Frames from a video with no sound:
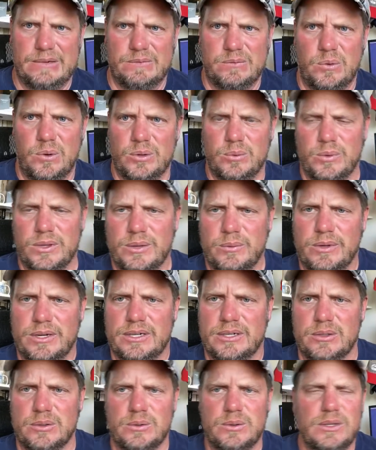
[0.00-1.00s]
and forth what they want
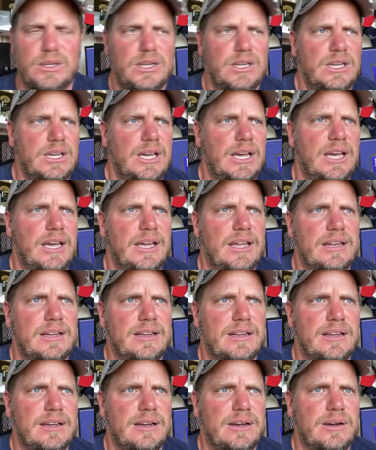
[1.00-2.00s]
to do.
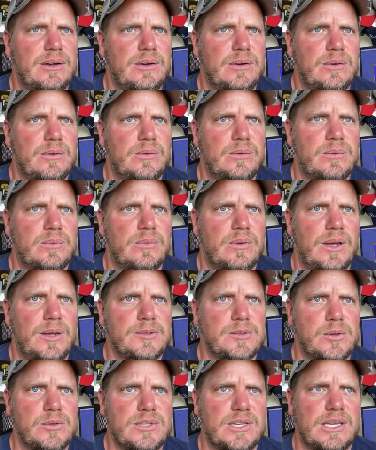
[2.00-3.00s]
And uh, I'm
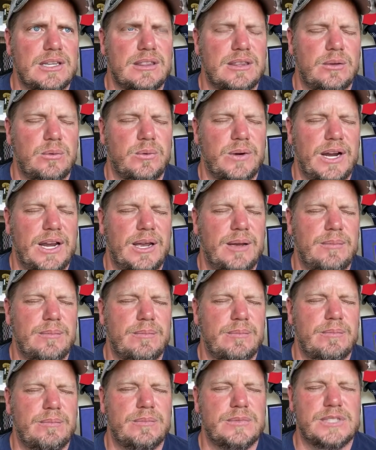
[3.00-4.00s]
supposed to get the
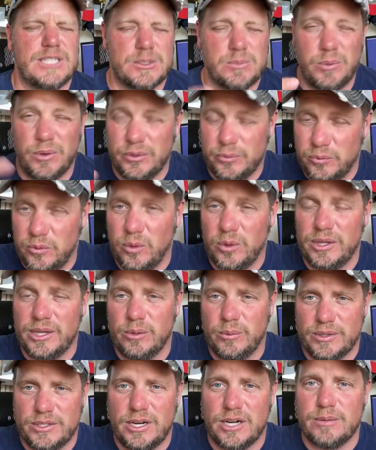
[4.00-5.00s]
Ram six point four
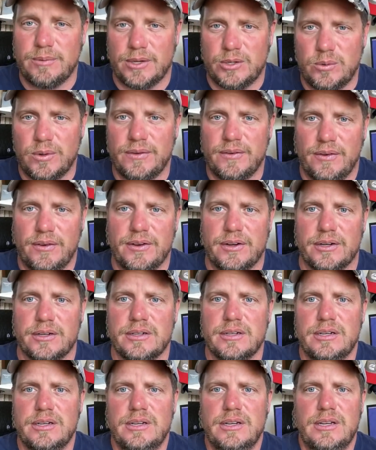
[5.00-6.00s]
liter we talked about, twenty-five
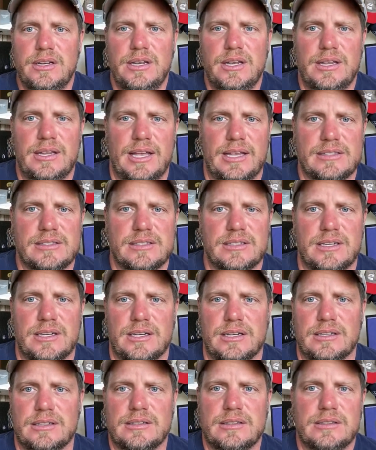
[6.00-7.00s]
hundred. That's
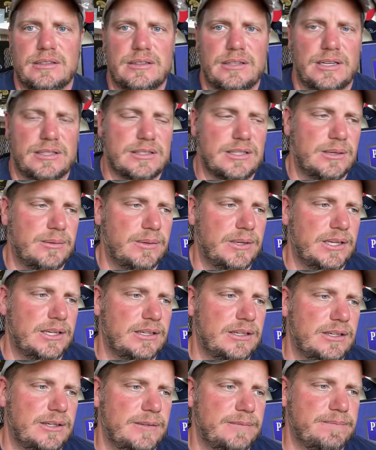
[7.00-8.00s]
uh, that's going to
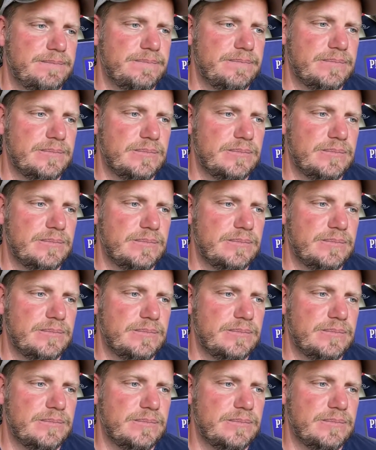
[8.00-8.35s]
be um,